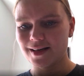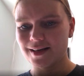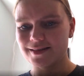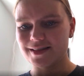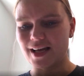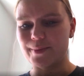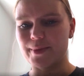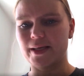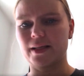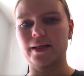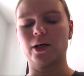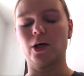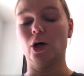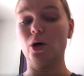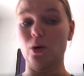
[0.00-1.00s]
then being like,
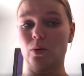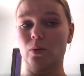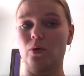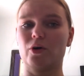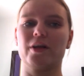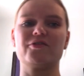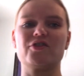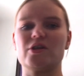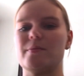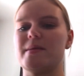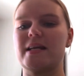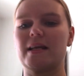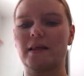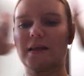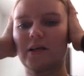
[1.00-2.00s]
oh, or if she
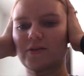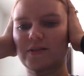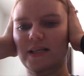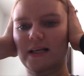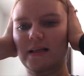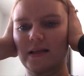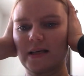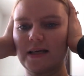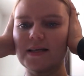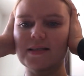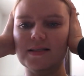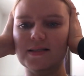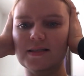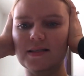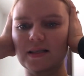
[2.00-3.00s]
immediately goes like
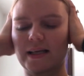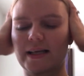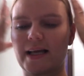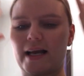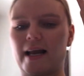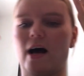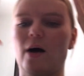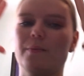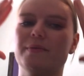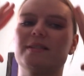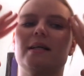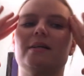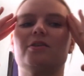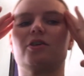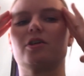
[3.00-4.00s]
this to like kind of help
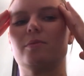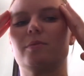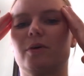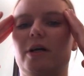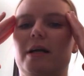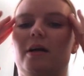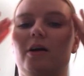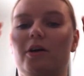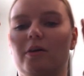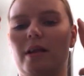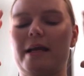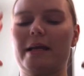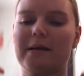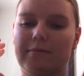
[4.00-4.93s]
center her brain, her like,